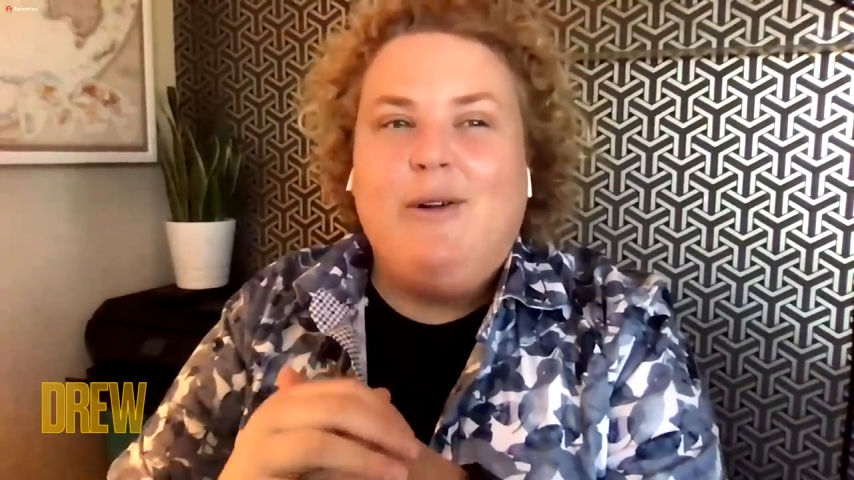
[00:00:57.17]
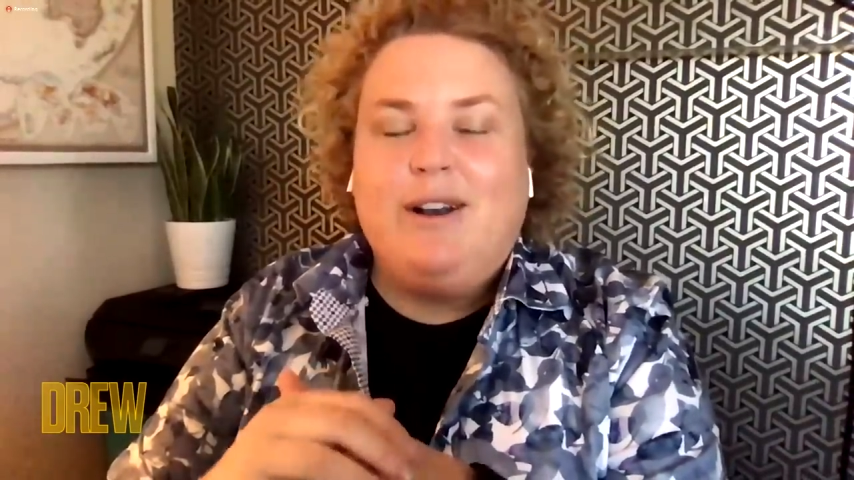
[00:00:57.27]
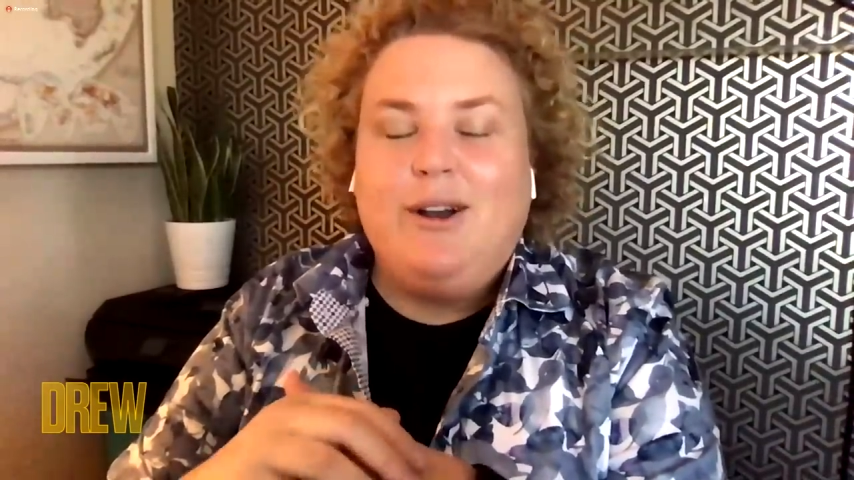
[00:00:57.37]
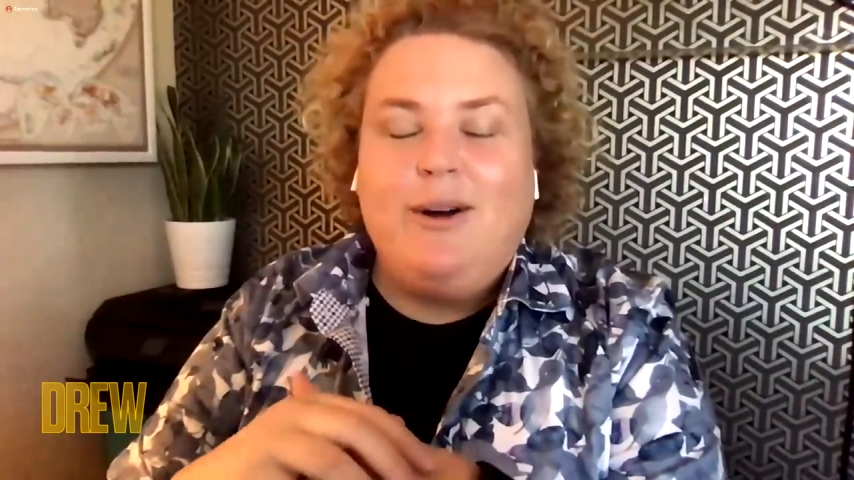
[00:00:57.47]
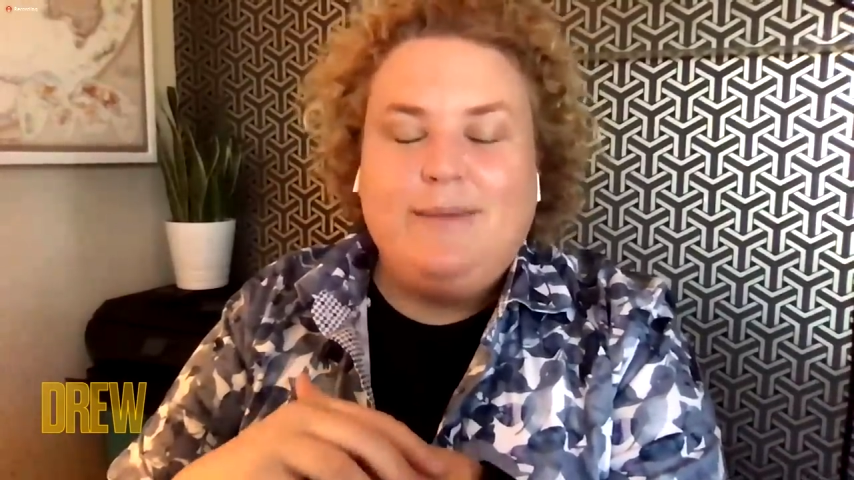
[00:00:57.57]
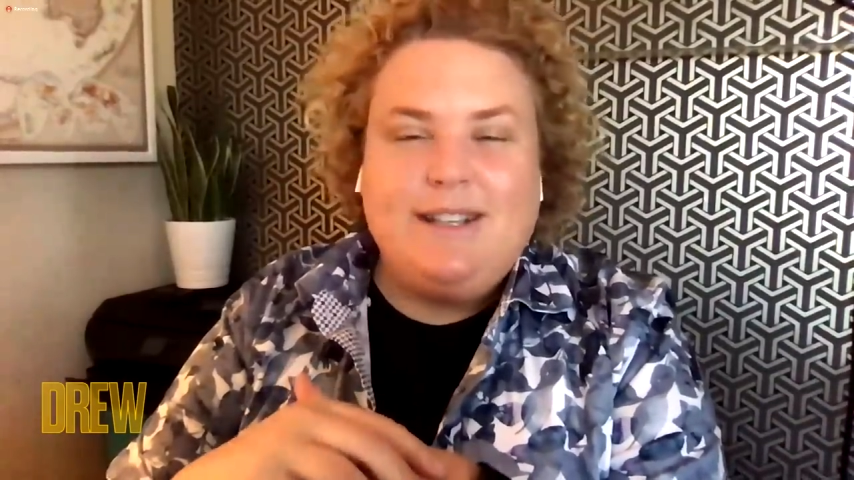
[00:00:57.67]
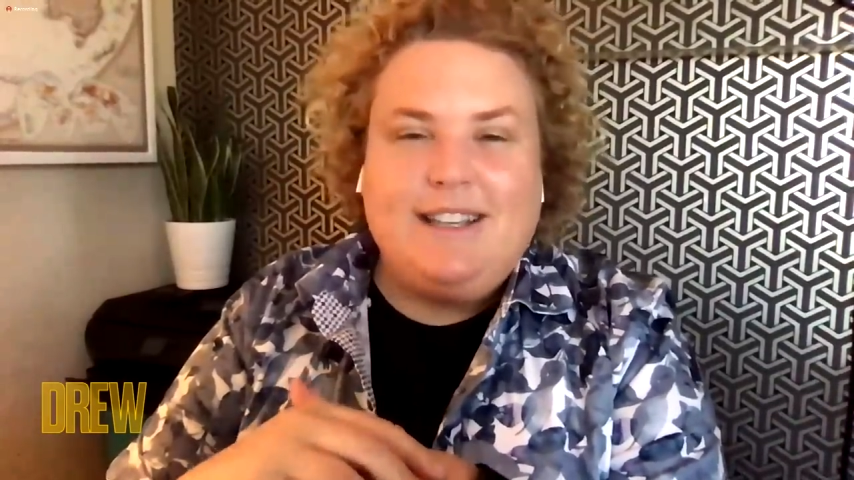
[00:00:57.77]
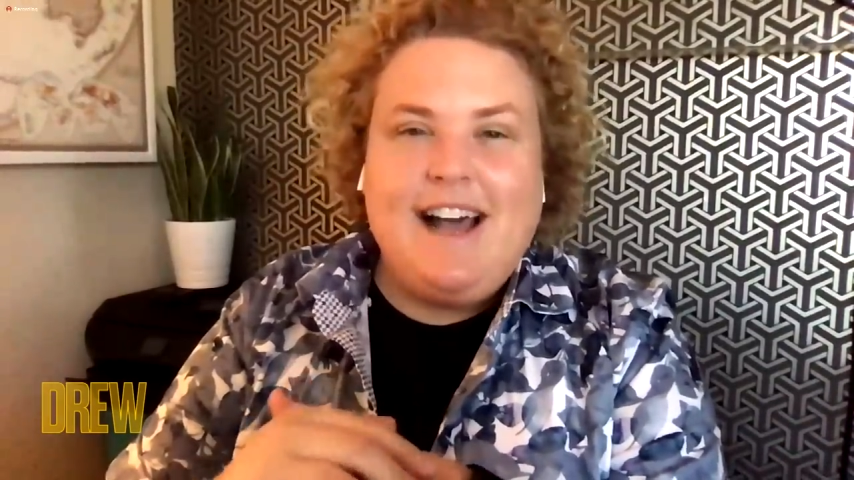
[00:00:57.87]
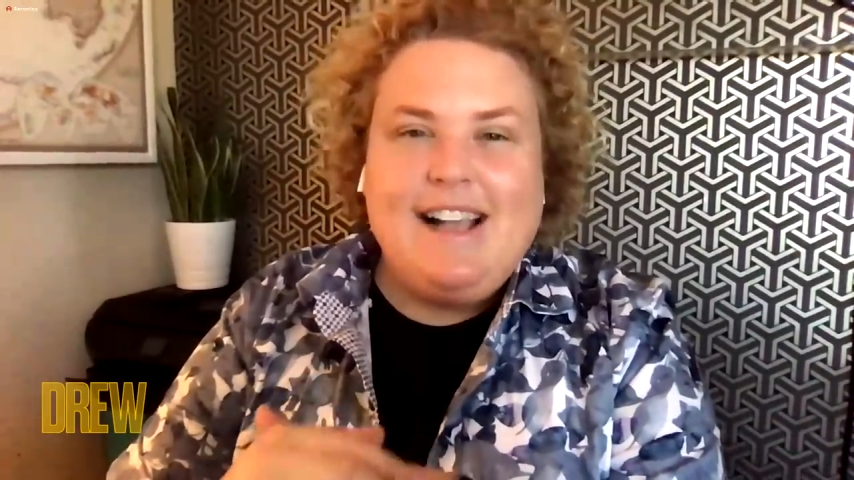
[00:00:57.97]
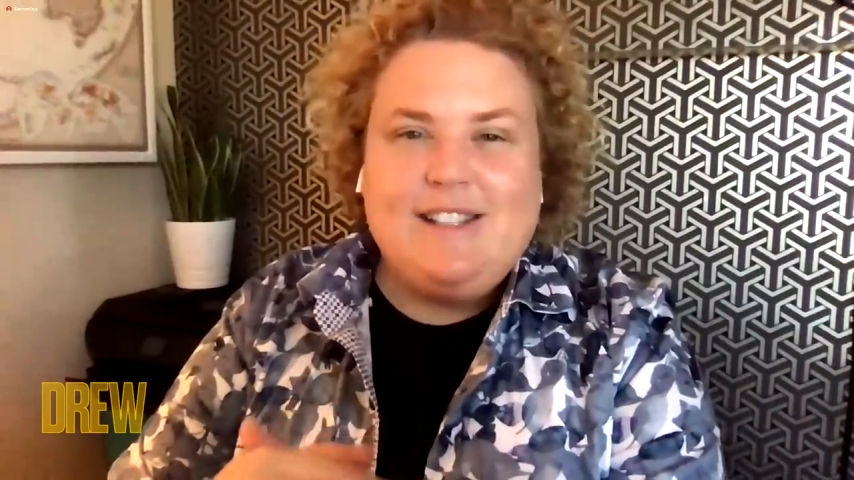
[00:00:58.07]
I would go up
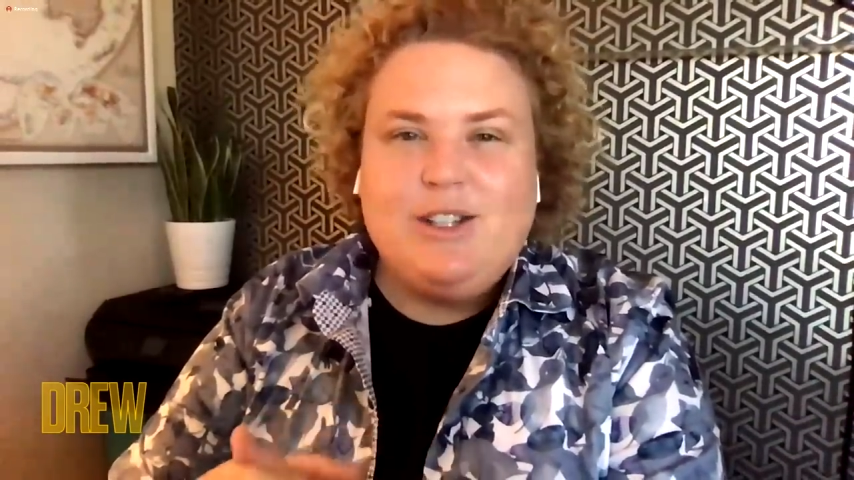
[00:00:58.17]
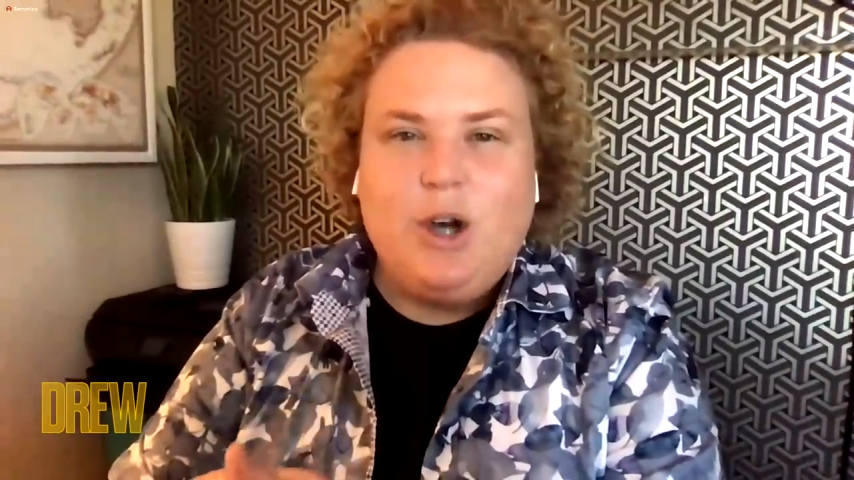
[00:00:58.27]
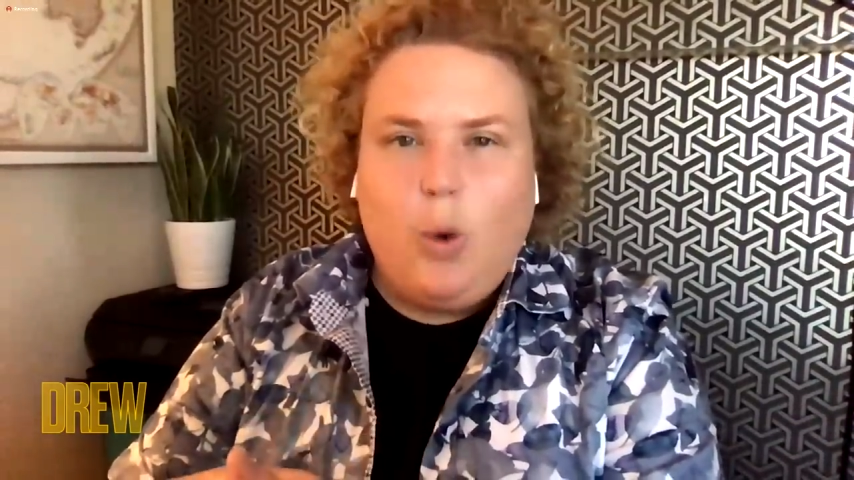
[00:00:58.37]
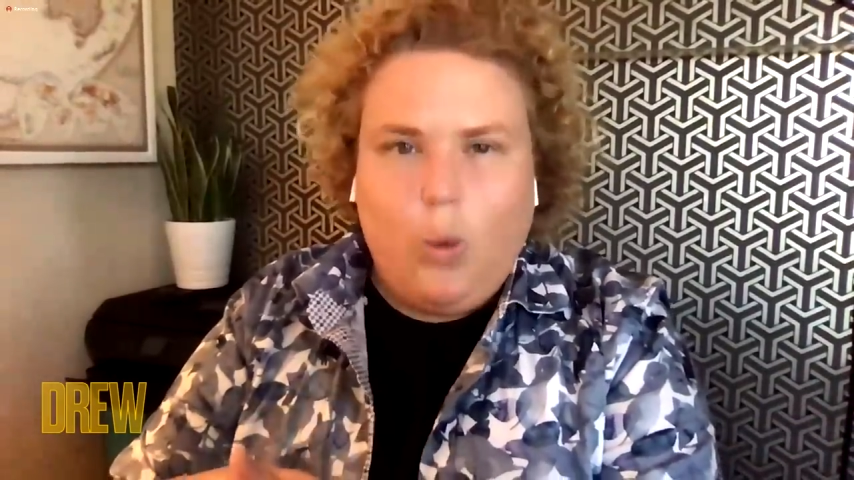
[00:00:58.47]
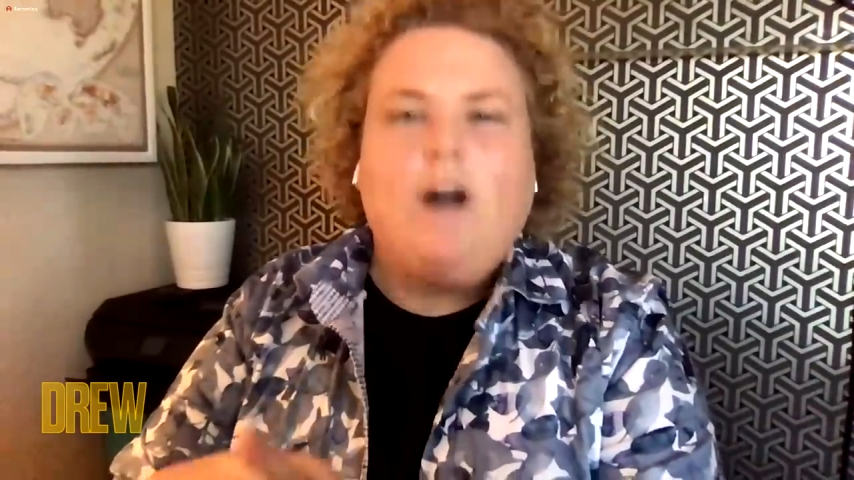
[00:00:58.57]
to guys and go,